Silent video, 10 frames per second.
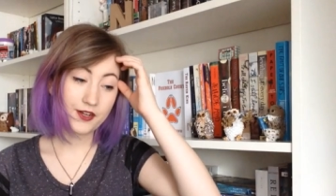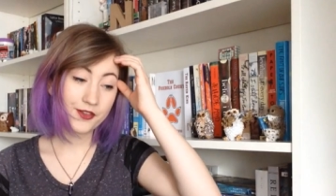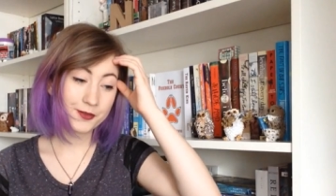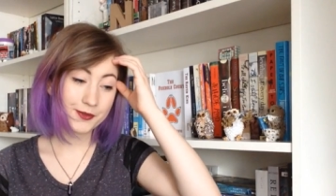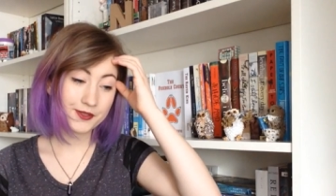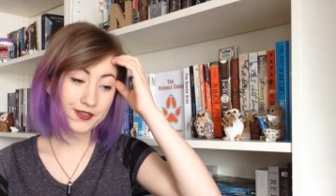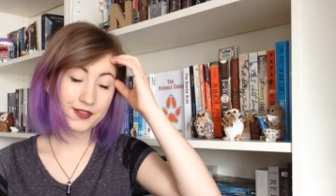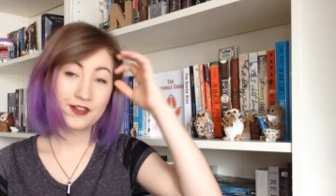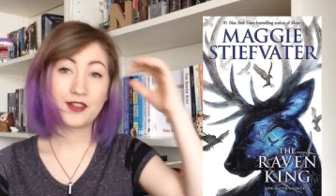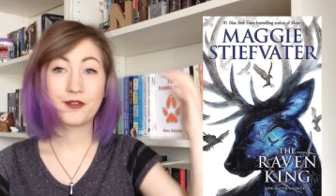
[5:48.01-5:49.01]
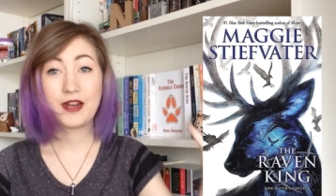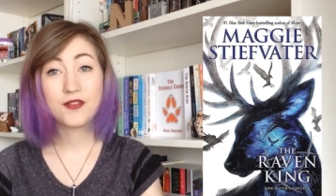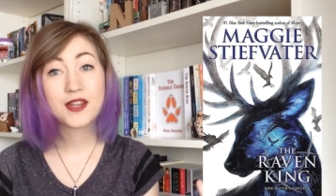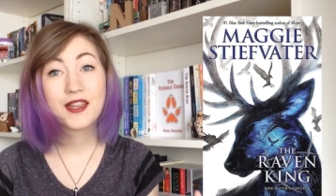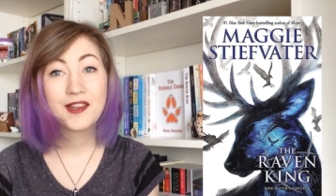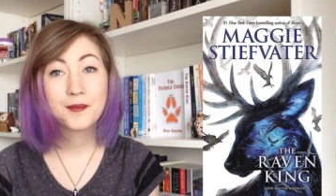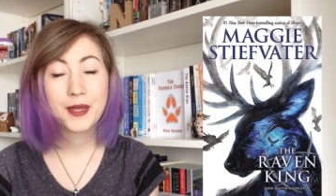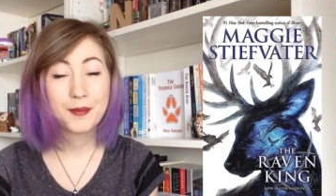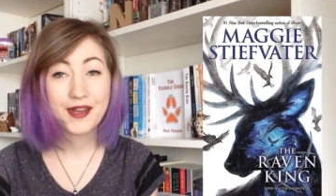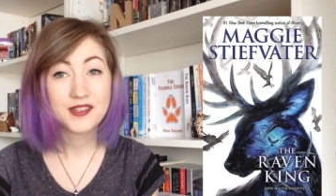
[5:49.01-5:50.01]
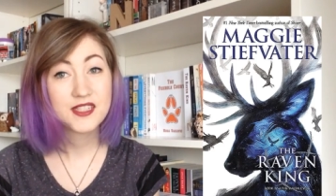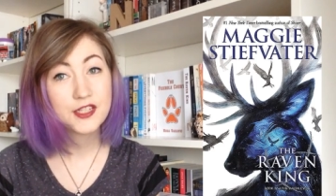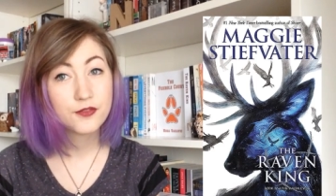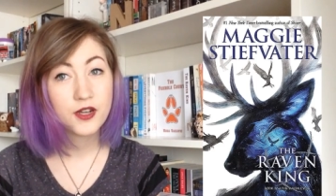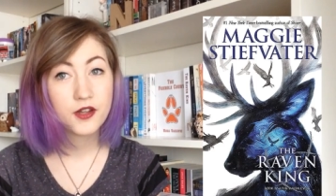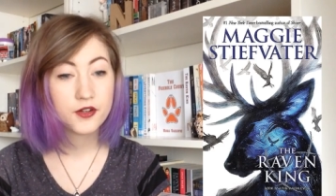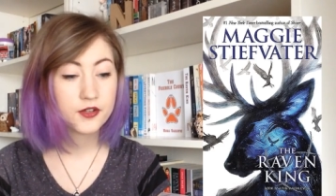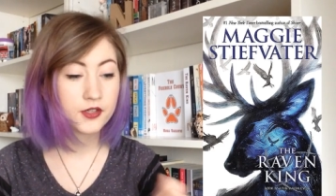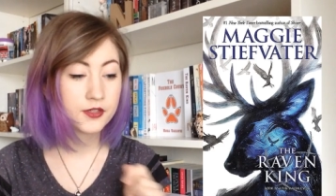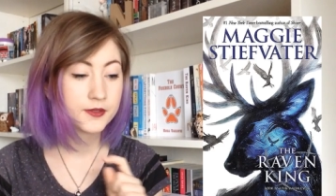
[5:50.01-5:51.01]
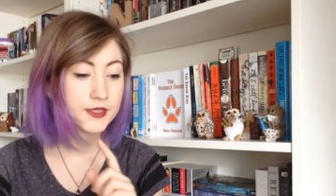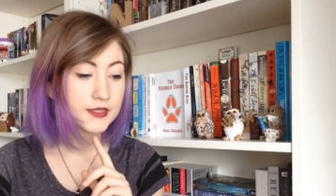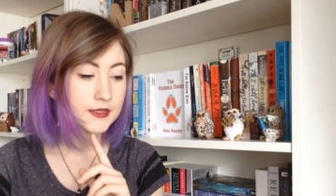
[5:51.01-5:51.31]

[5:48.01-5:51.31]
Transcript: Another book, The Raven King by Maggie Stiefvater.